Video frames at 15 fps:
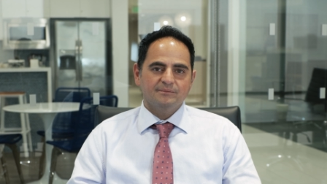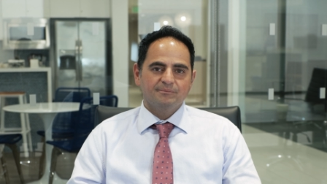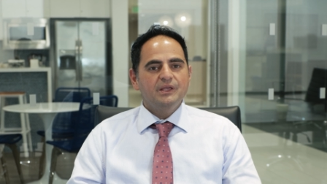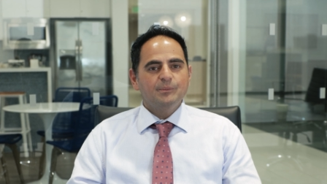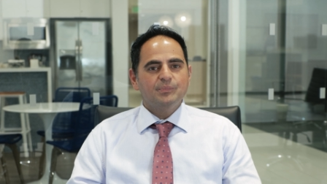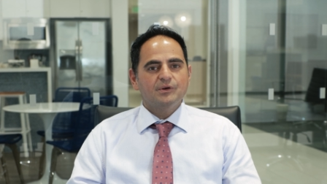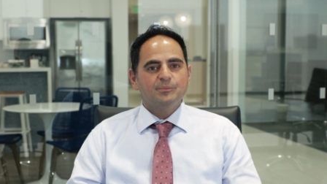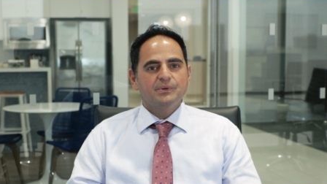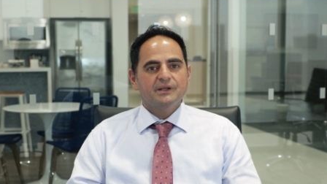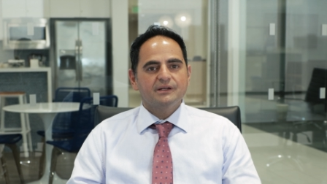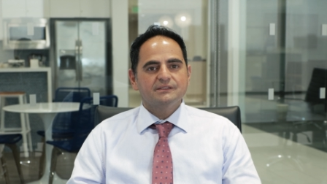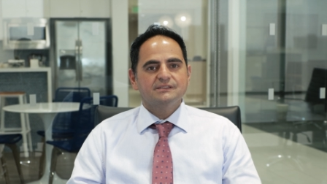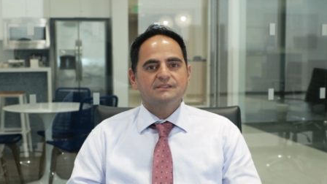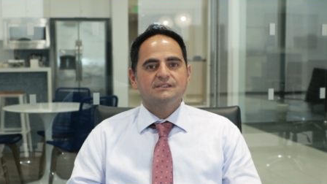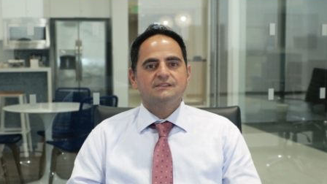Be
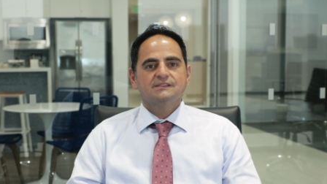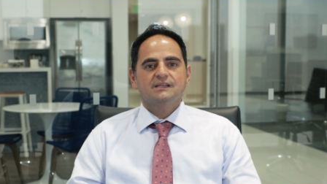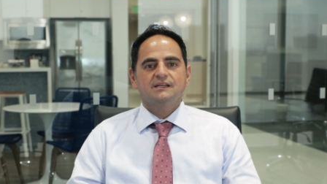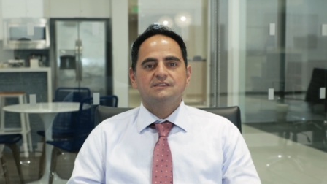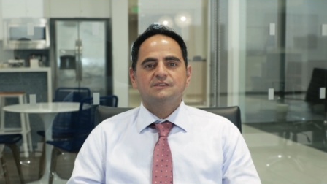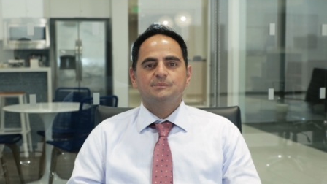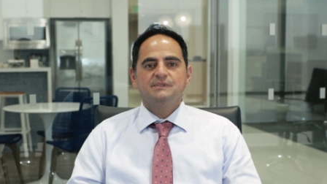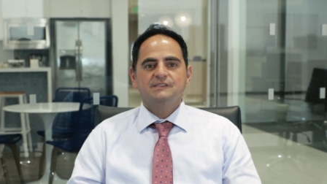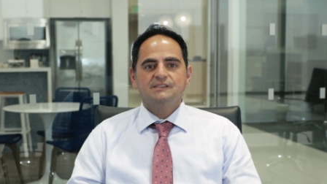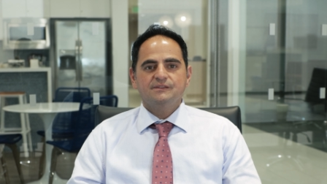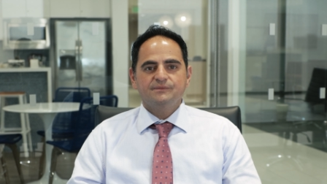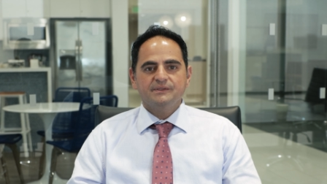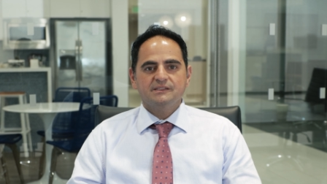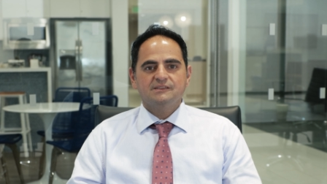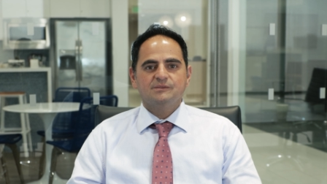prepared to discuss
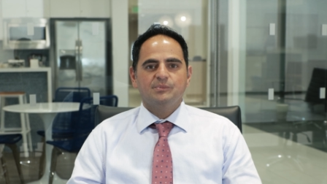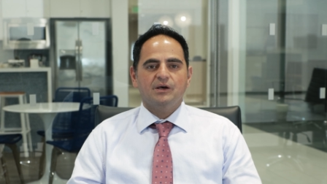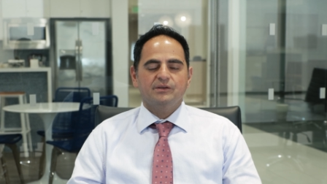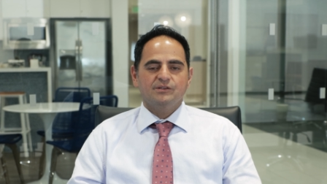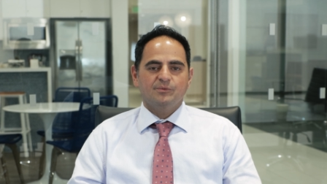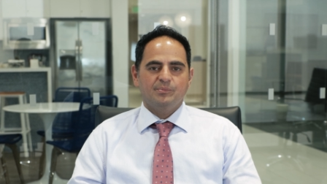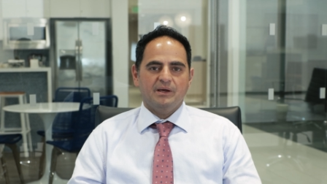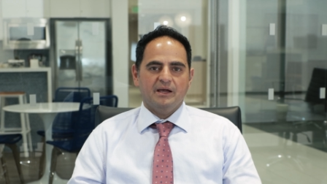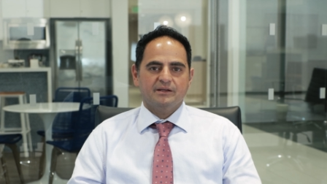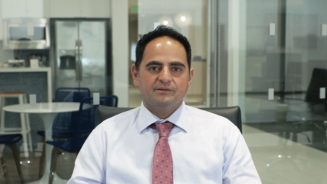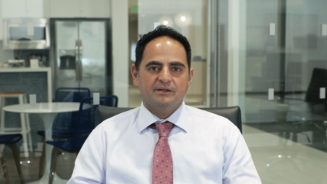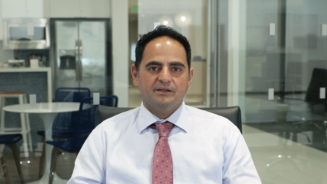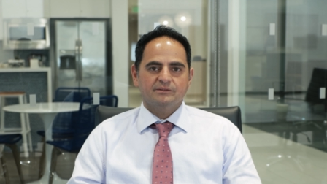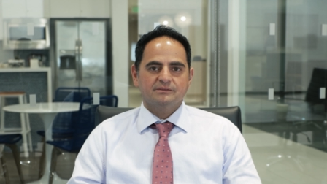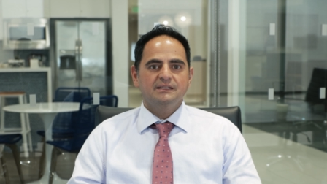specifics about your
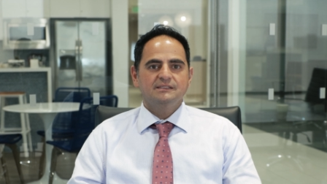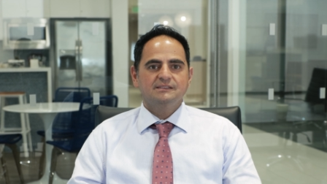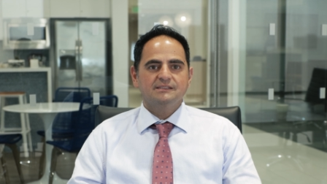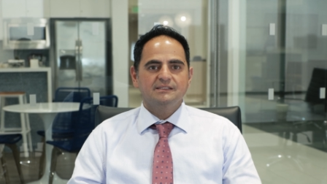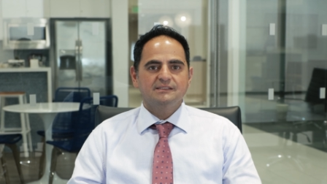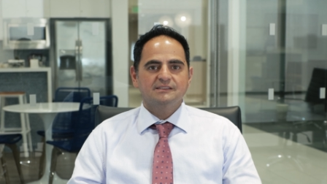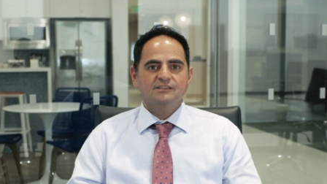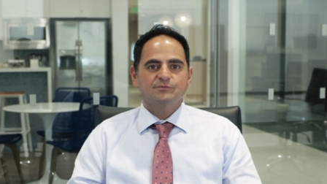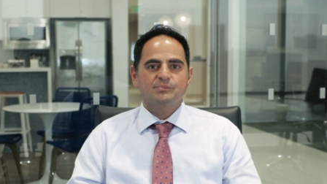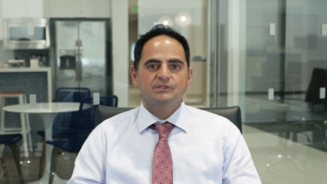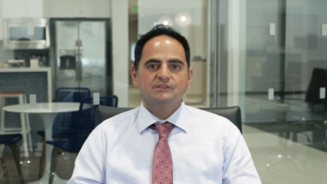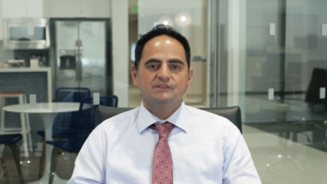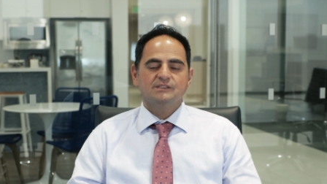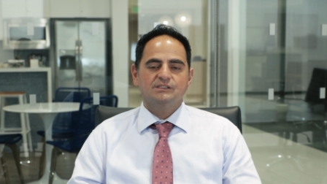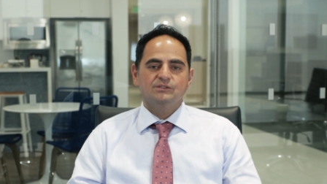background, incidents of
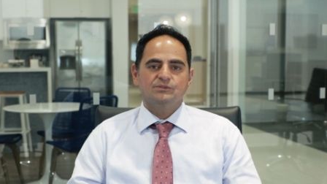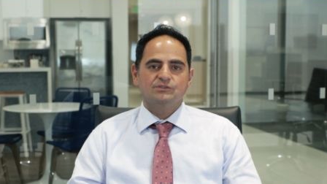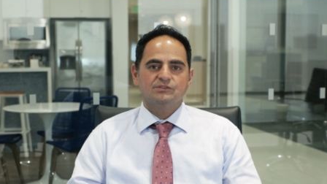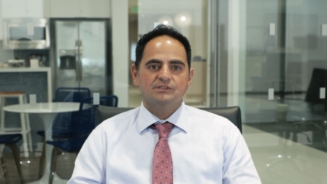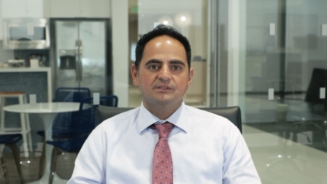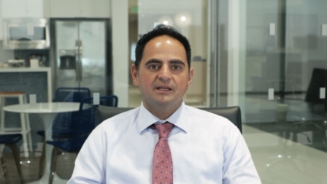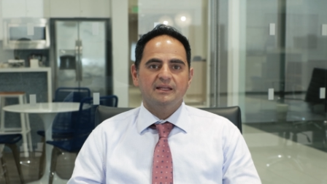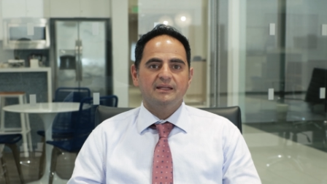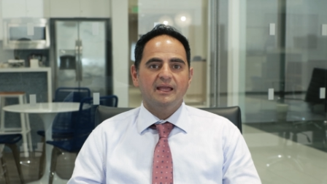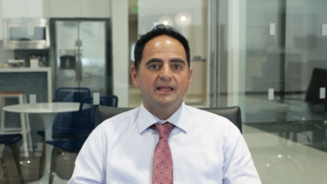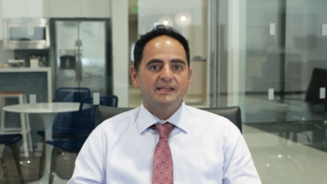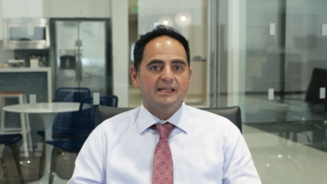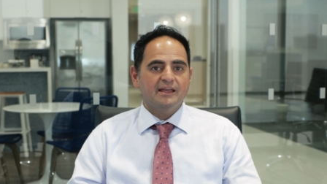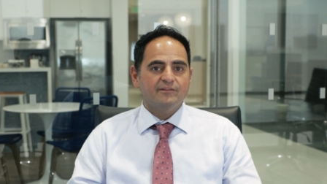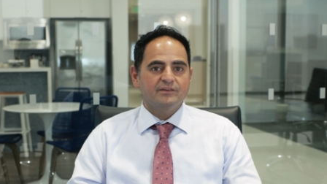persecution, and
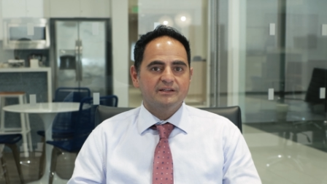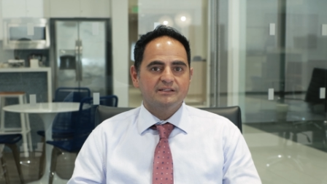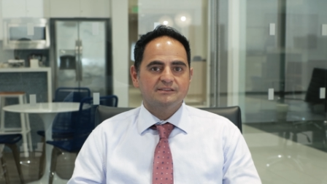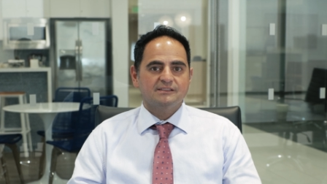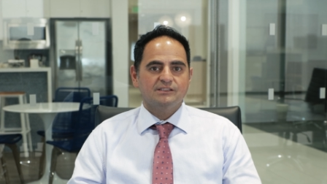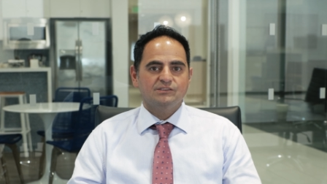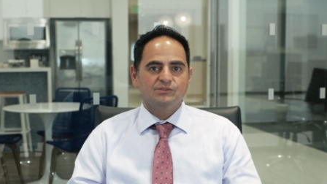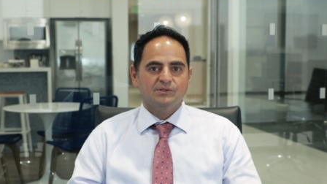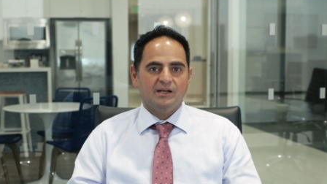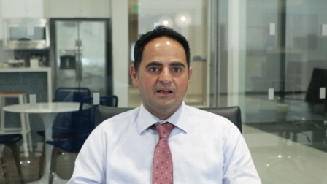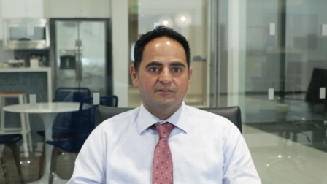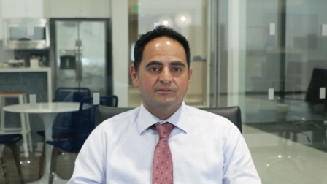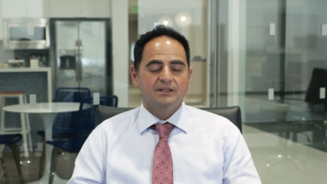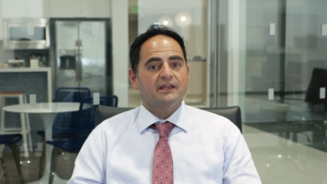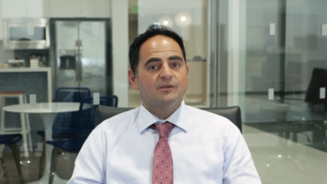any evidence that you
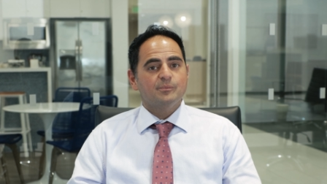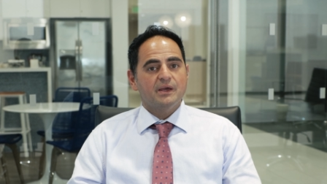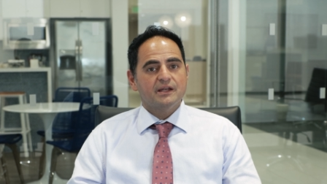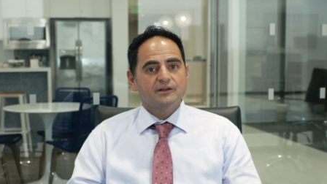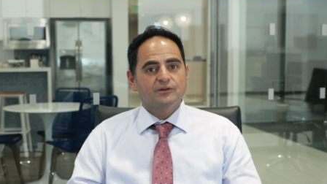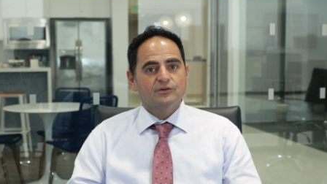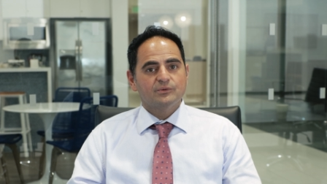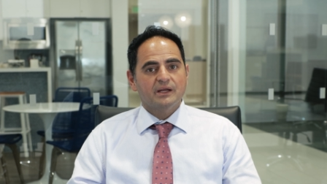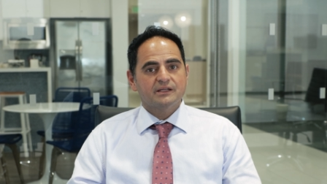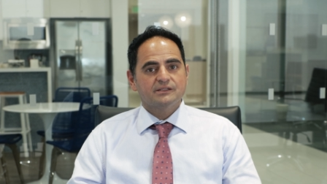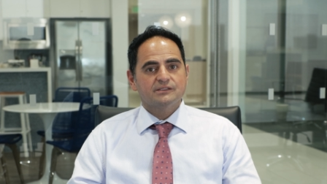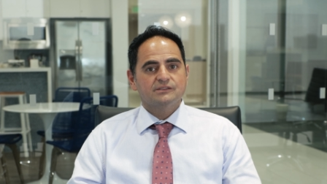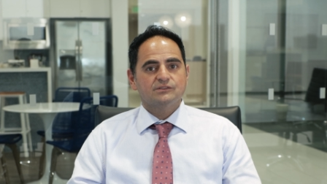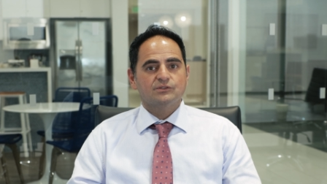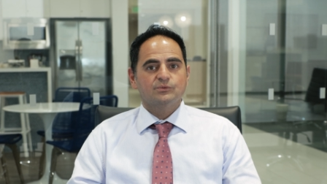have, like medical
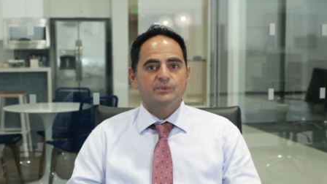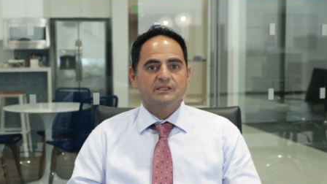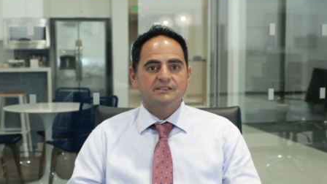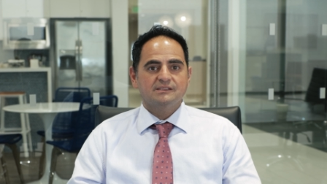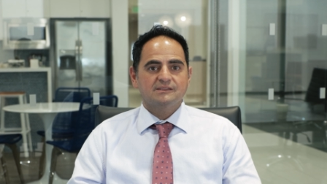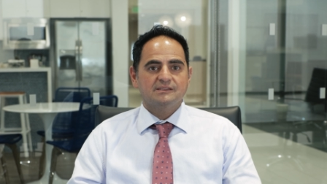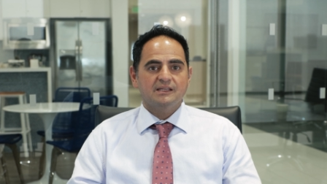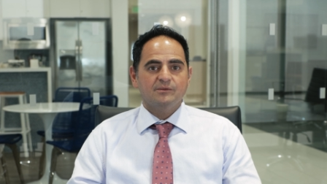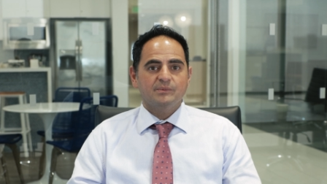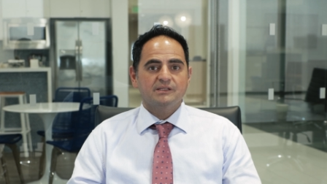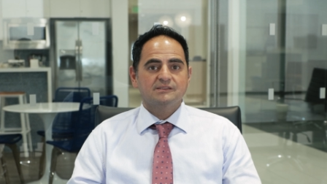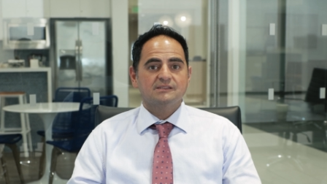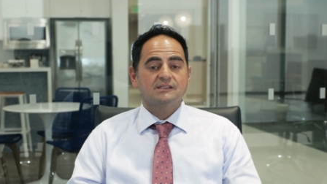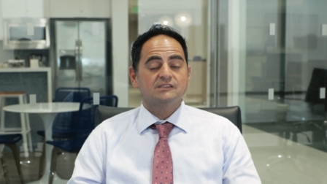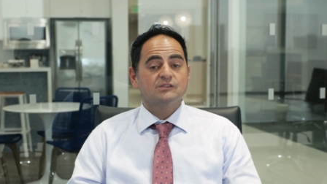records or witness
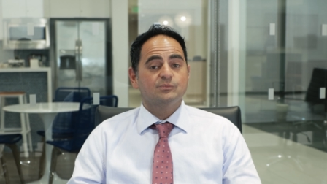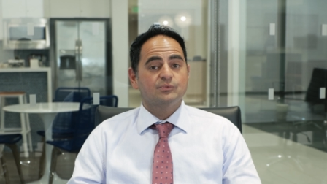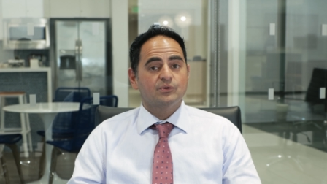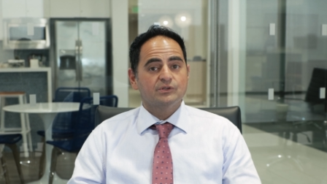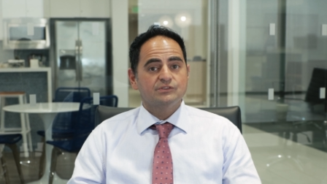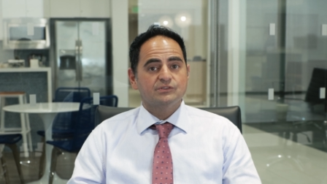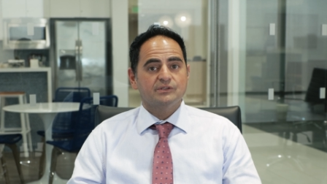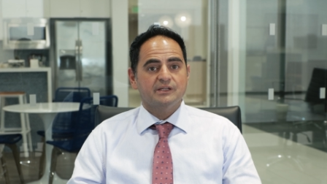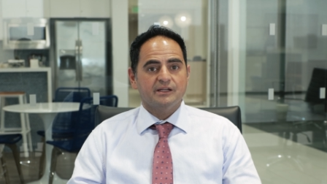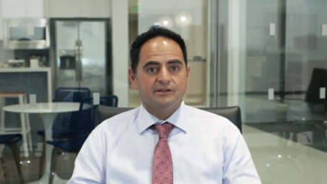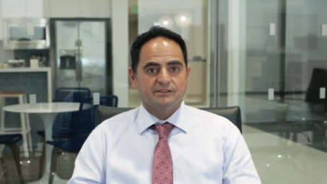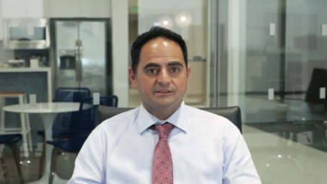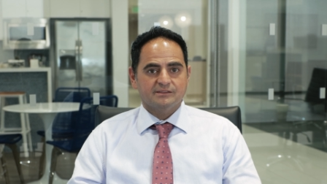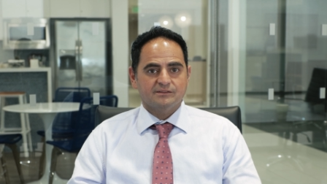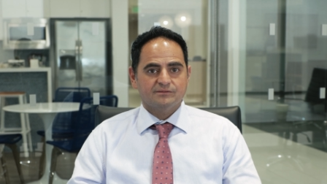statements that support your
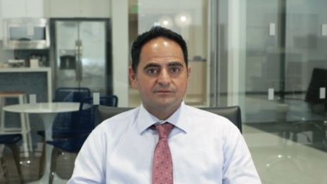narrative.